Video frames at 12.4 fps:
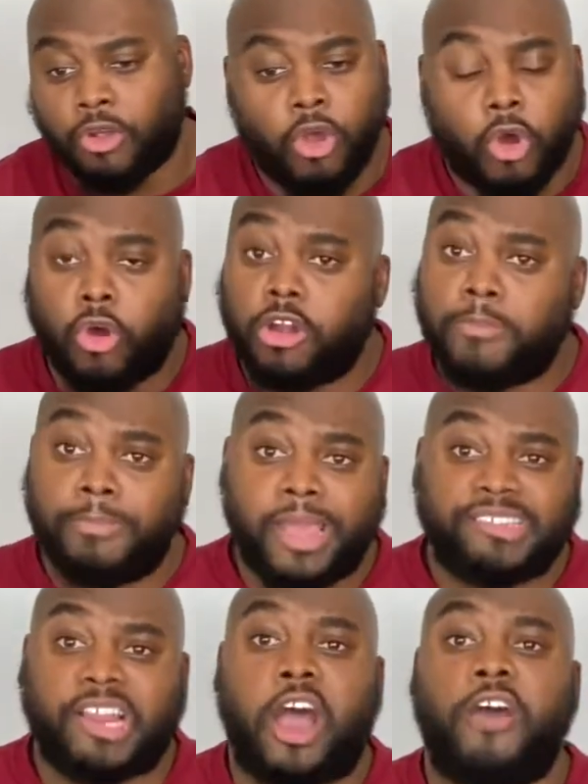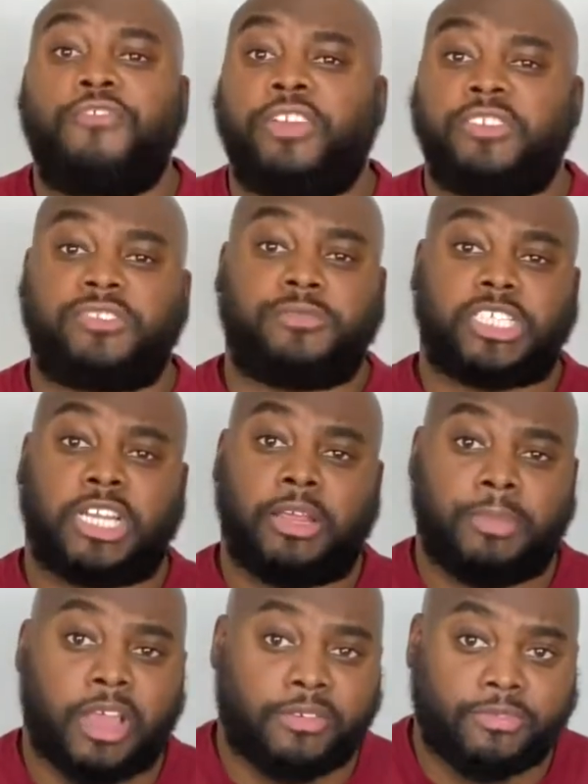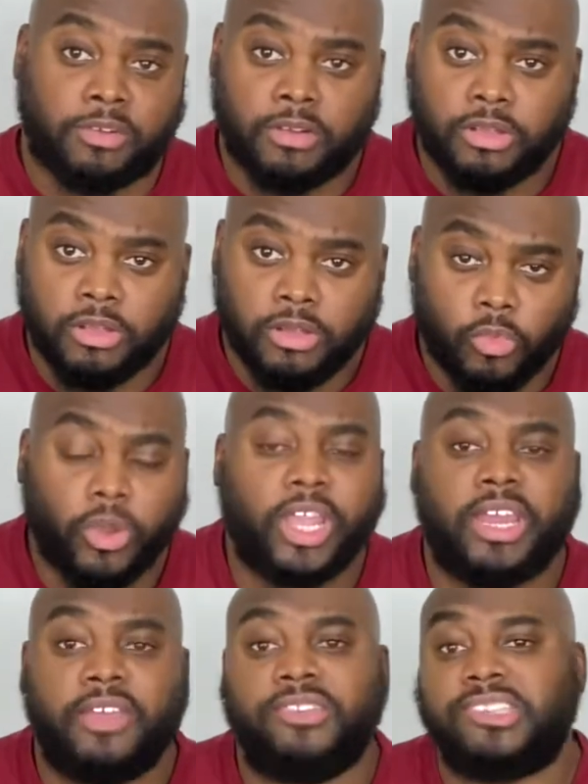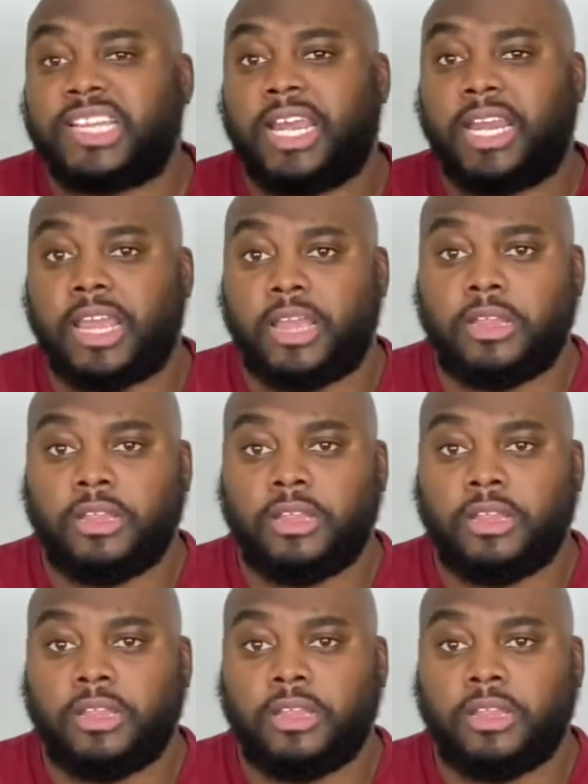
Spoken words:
Or the best offensive team ever? We can even say that.